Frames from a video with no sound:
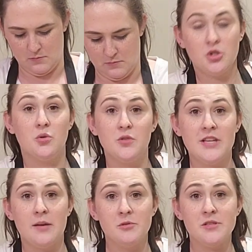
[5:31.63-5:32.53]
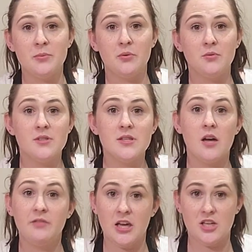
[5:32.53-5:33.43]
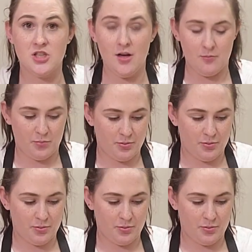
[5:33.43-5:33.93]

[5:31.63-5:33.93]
2 tablespoons of ketchup,